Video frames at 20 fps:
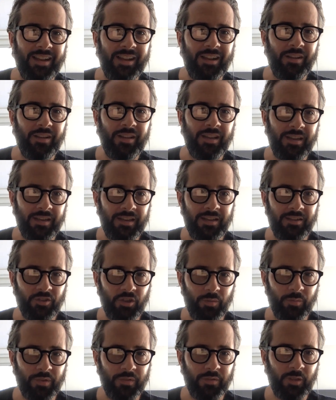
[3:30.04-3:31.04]
in
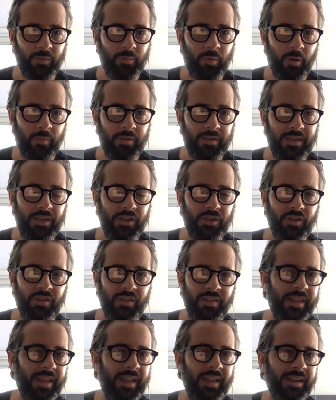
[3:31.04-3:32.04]
terms of
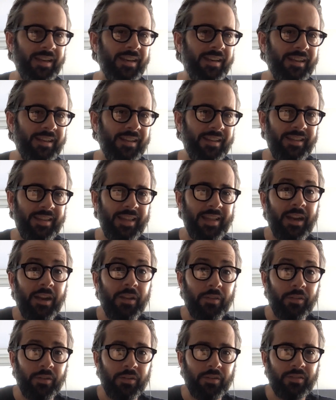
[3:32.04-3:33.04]
experimentation than
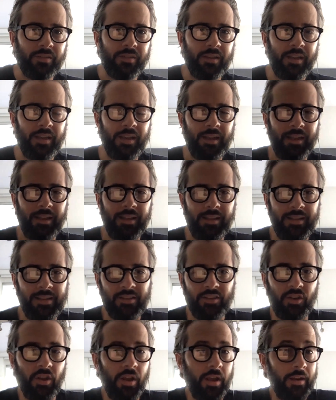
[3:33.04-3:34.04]
others.
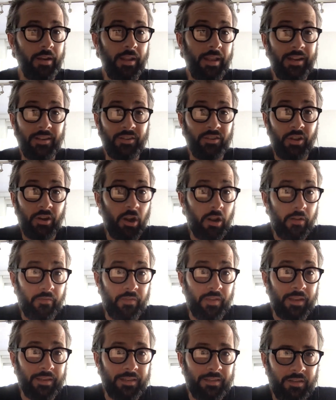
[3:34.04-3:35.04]
It's not
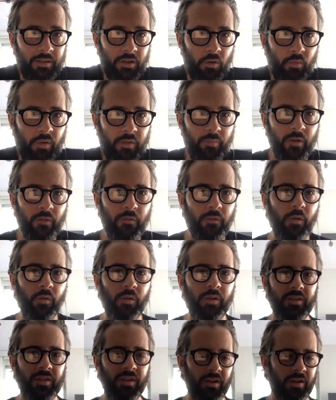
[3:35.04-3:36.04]
obvious. We've been
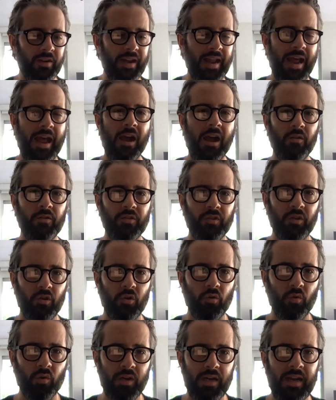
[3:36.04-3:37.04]
focusing on how to
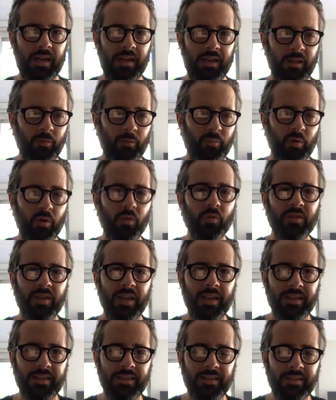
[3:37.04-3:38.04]
create the
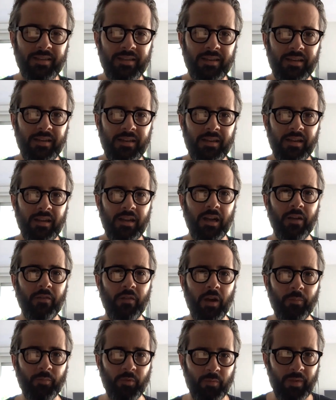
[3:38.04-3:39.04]
process of
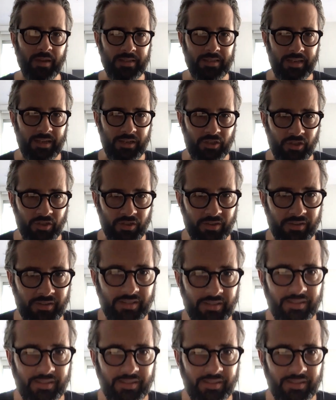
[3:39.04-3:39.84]
optimization.